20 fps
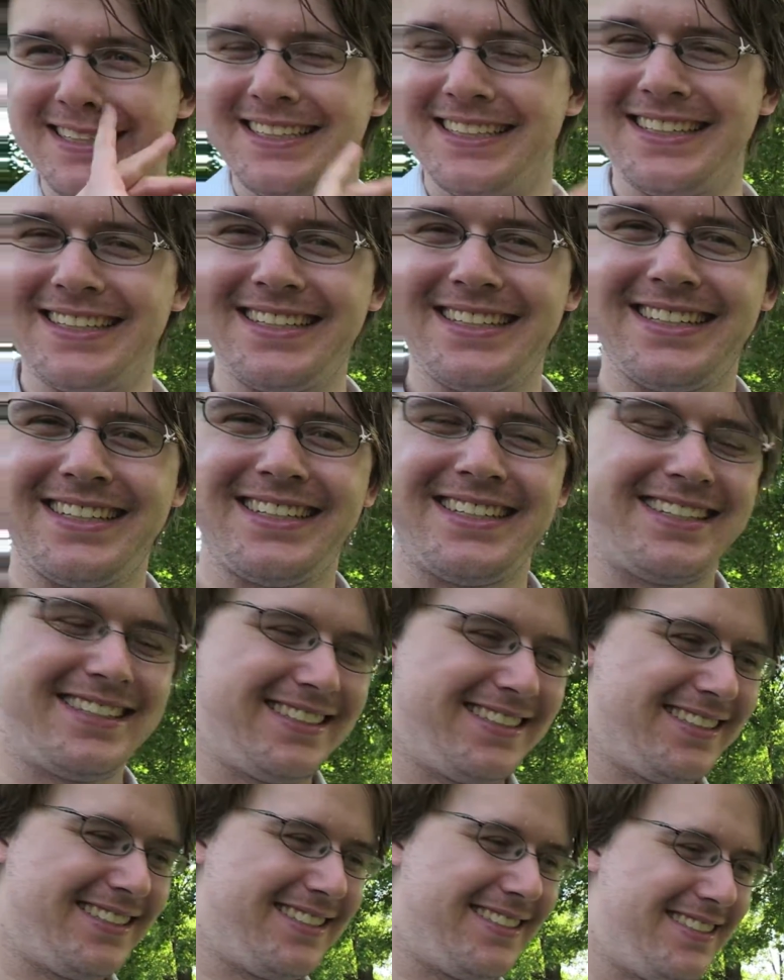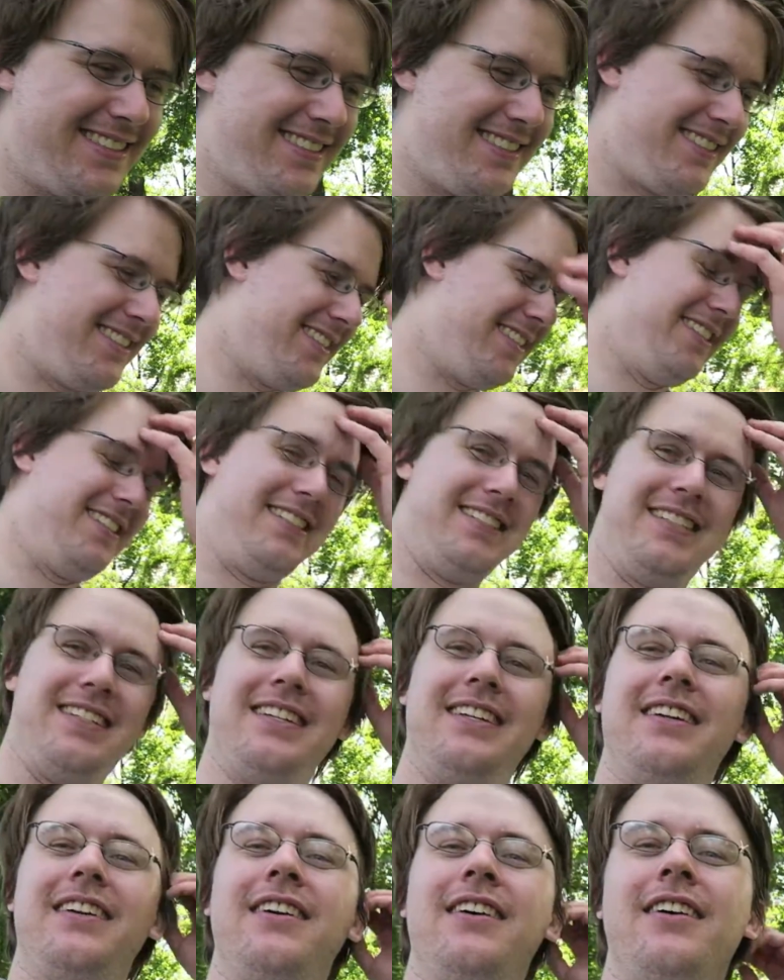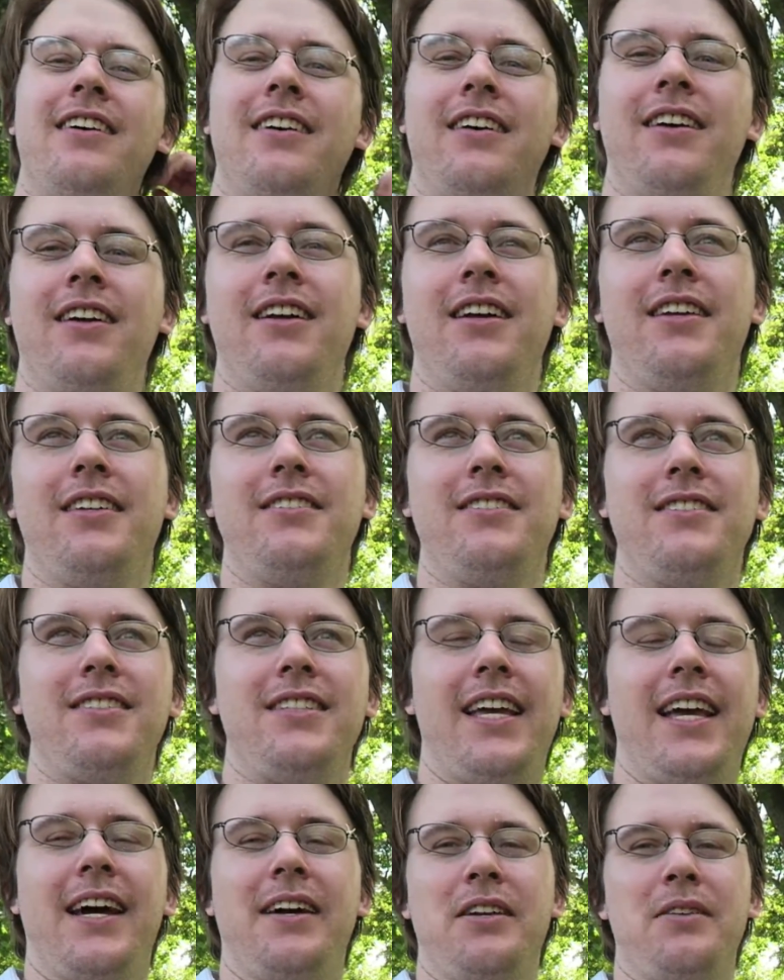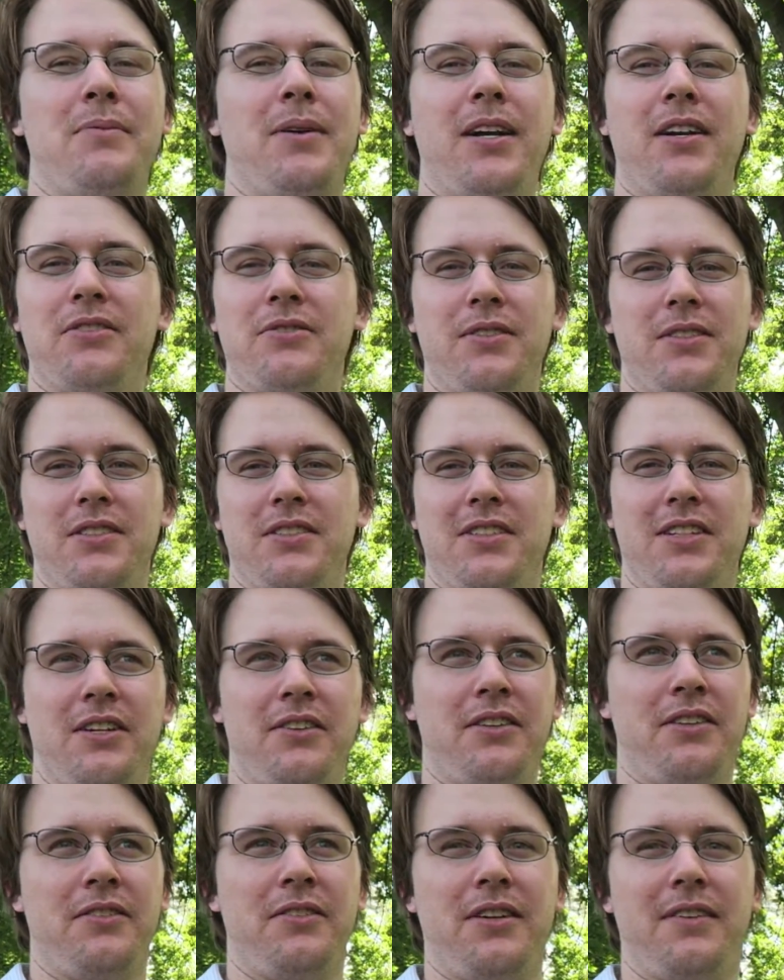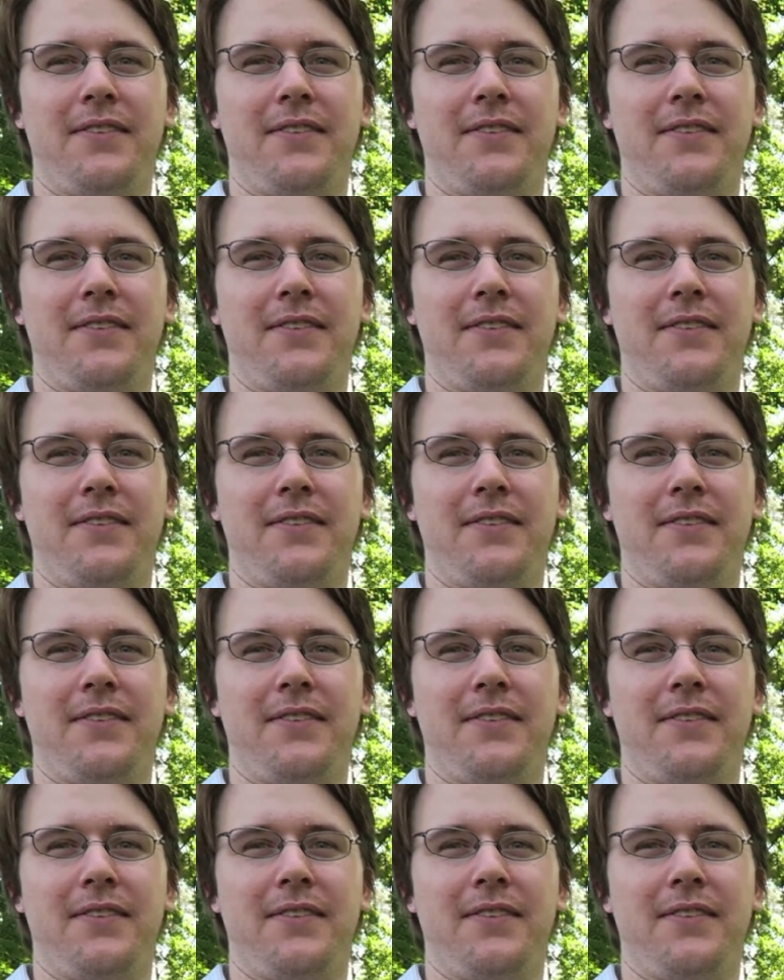I mean, you're gonna hit the river anyway, so you can yeah, always just go well Just go on the